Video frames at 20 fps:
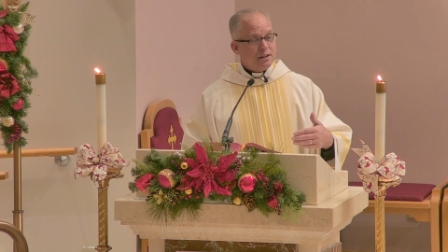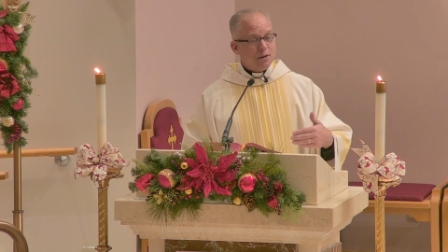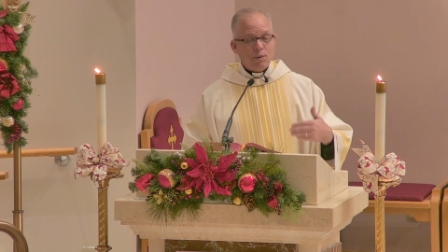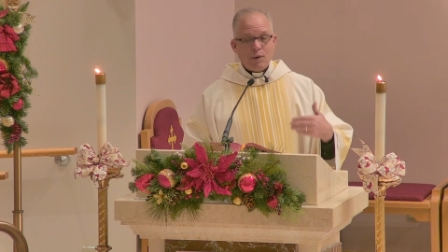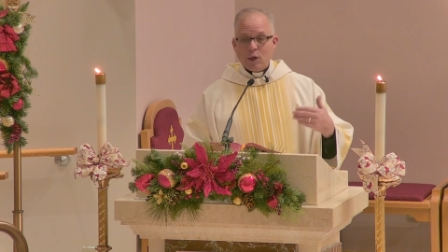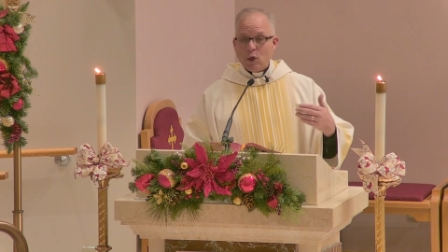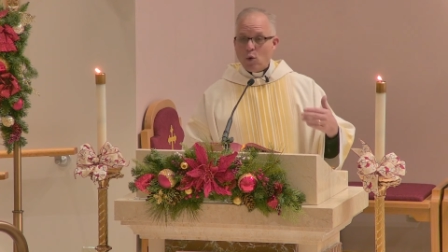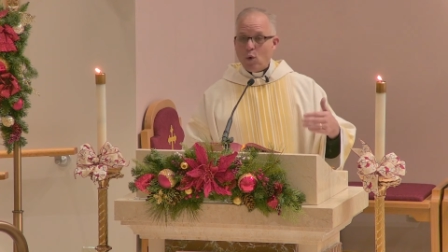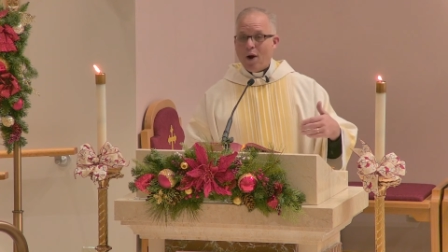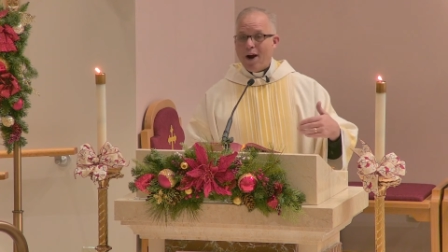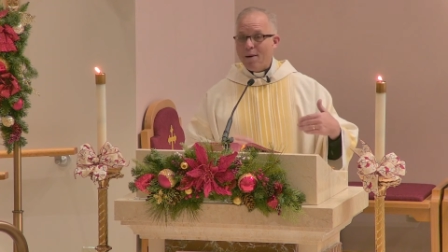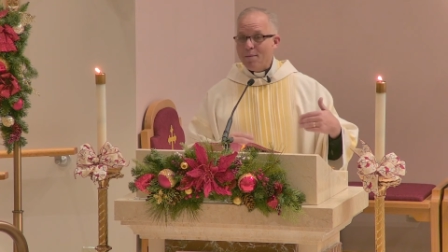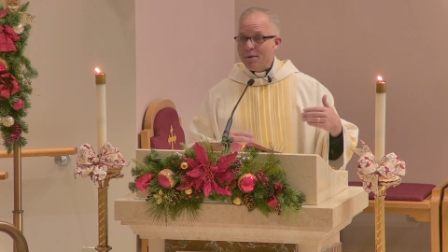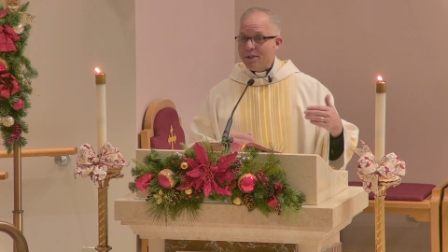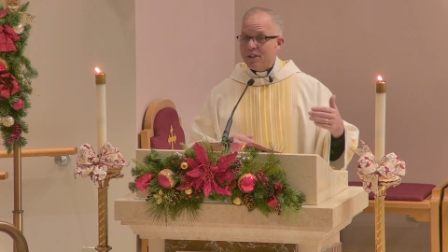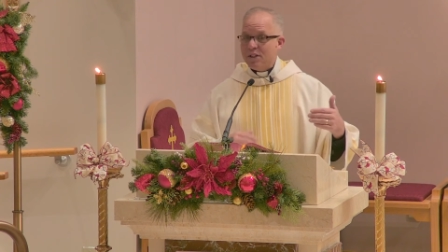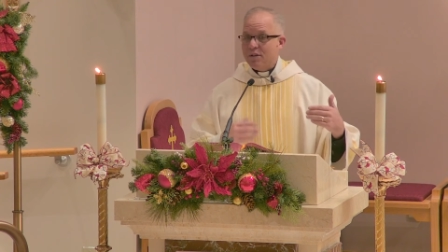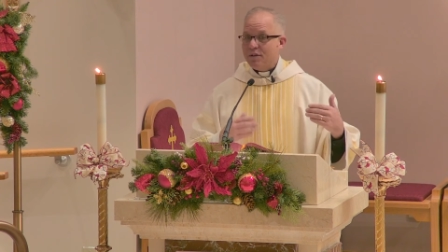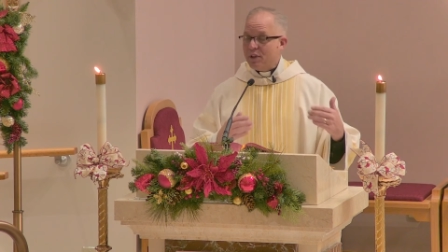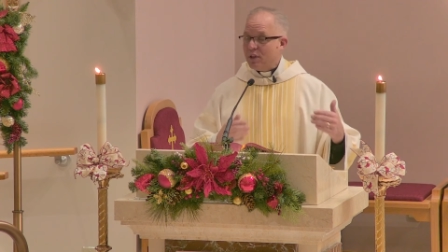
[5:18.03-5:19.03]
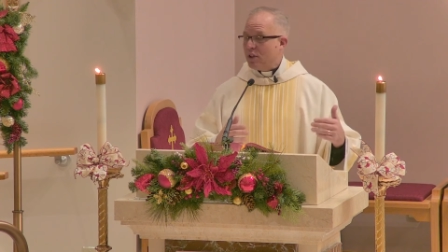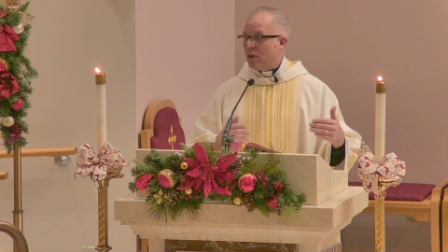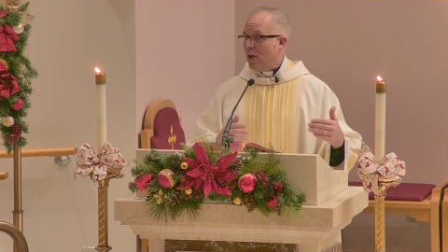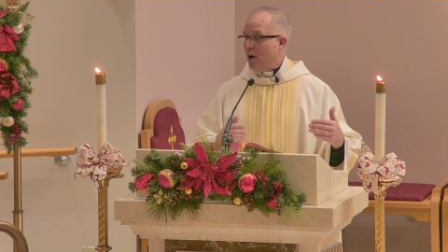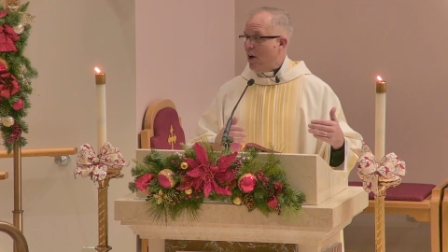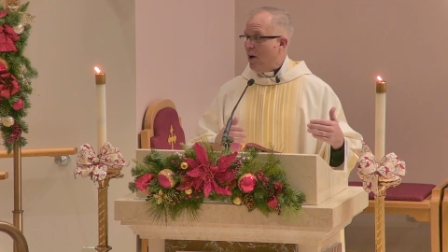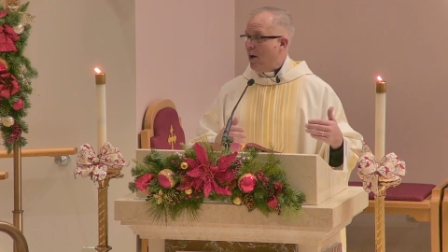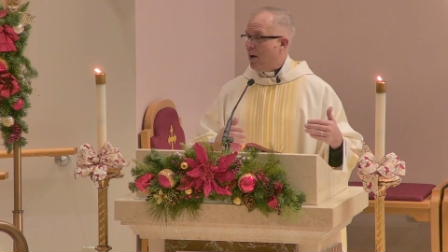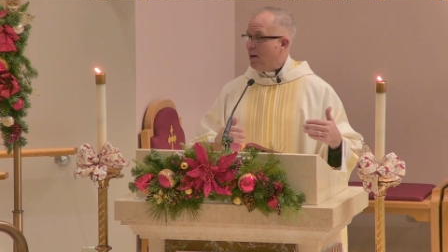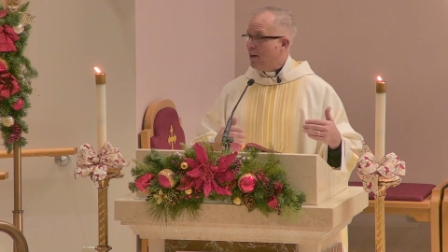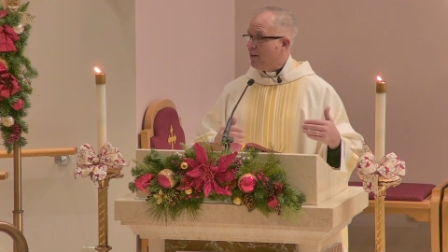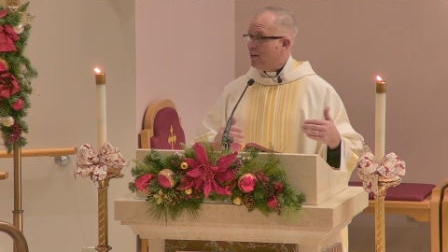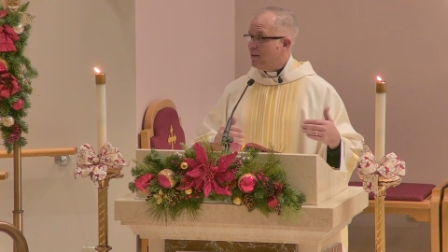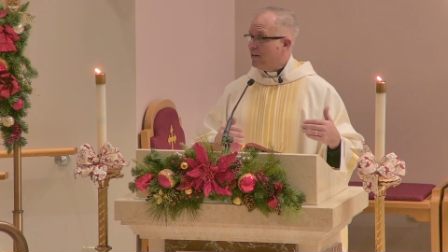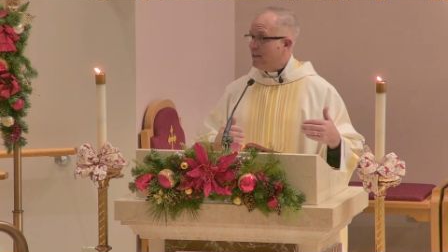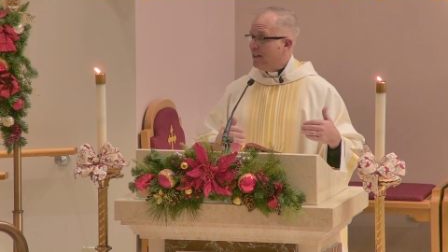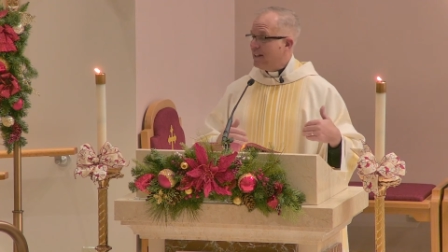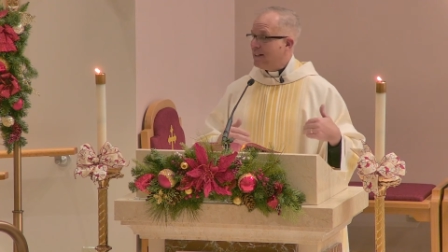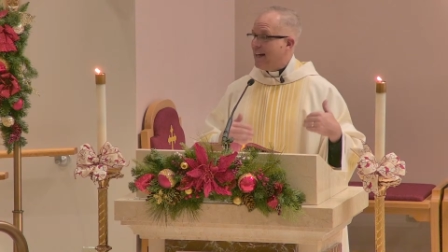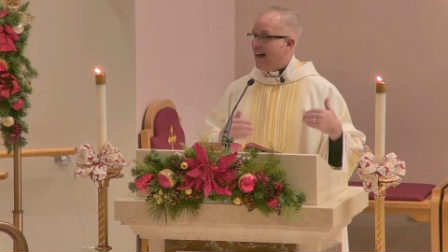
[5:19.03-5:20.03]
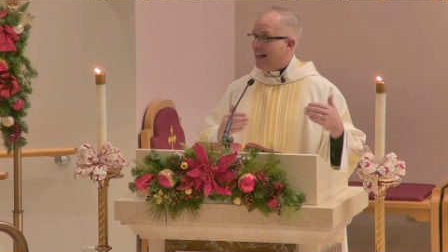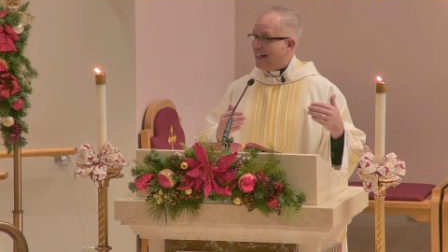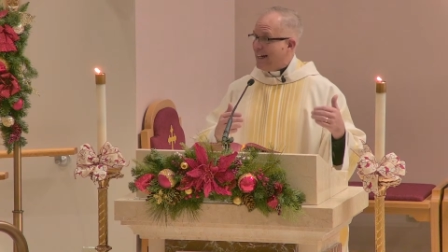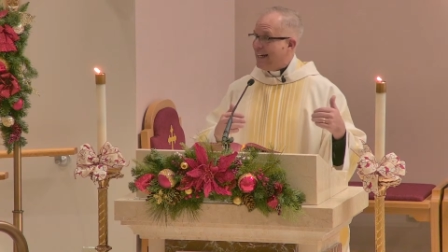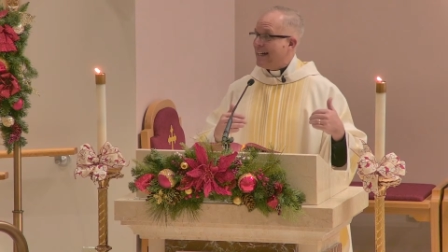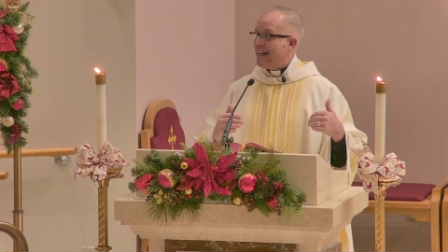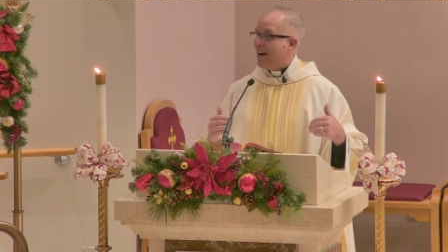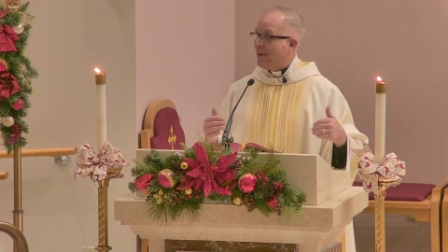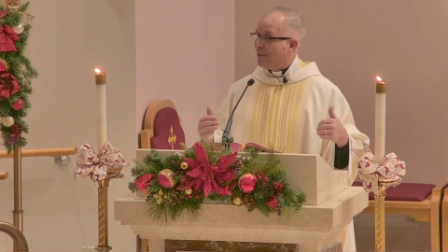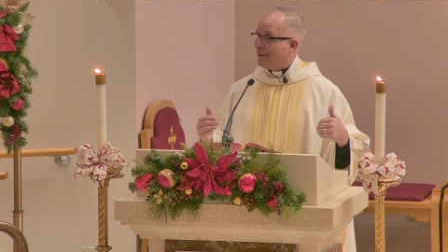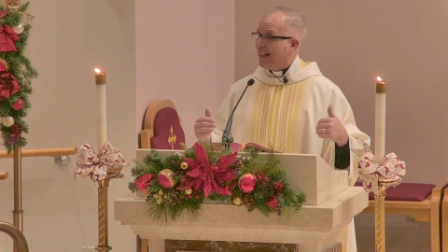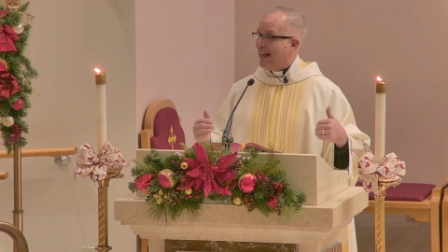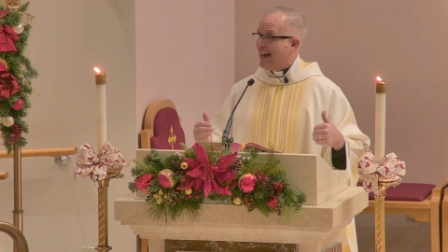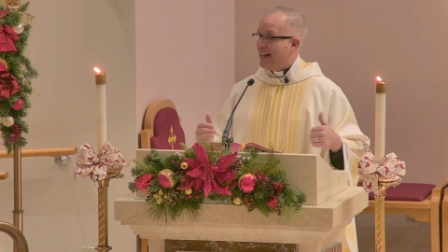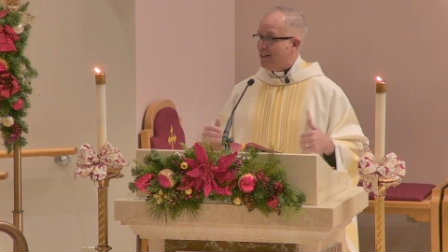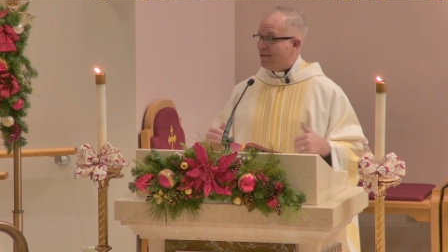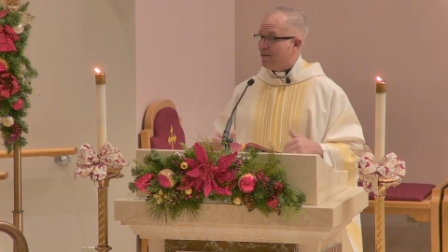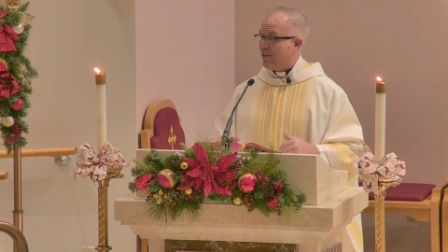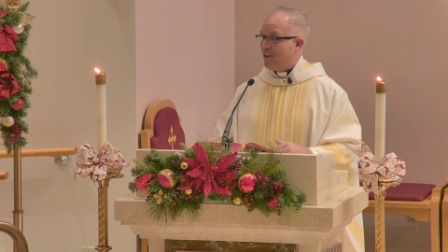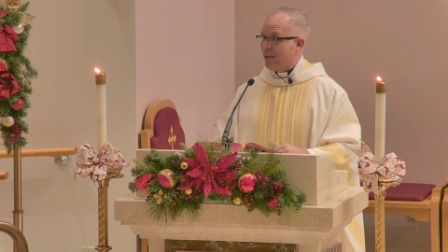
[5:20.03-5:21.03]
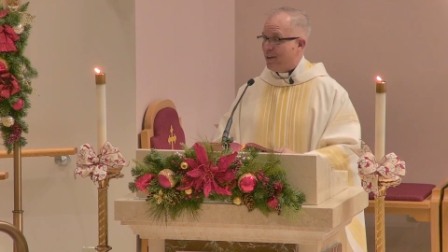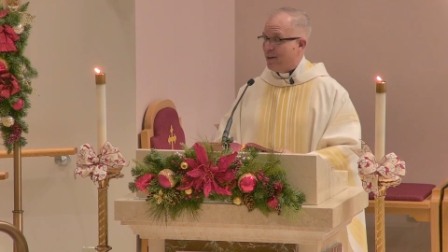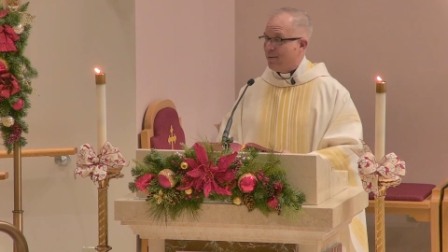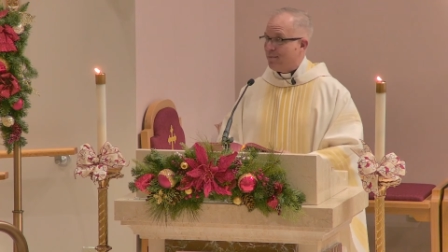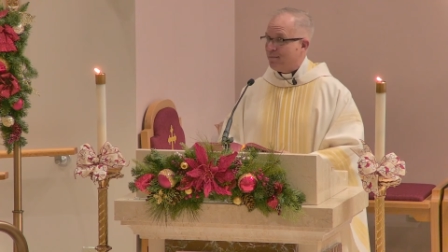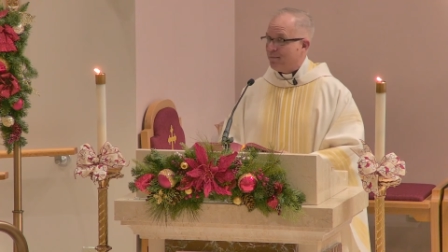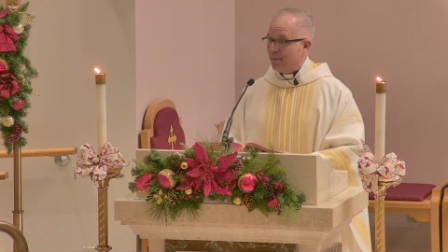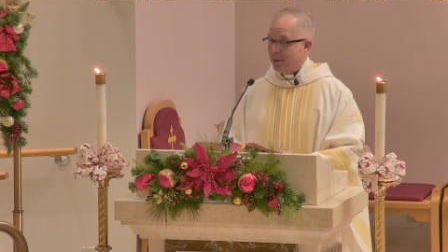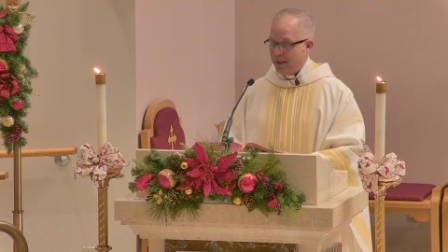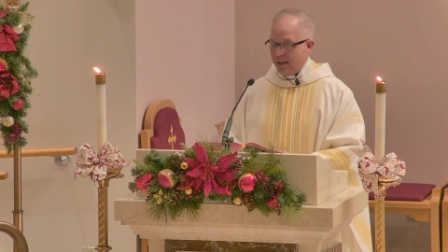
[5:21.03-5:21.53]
the requirements of the law that God had outlined for them.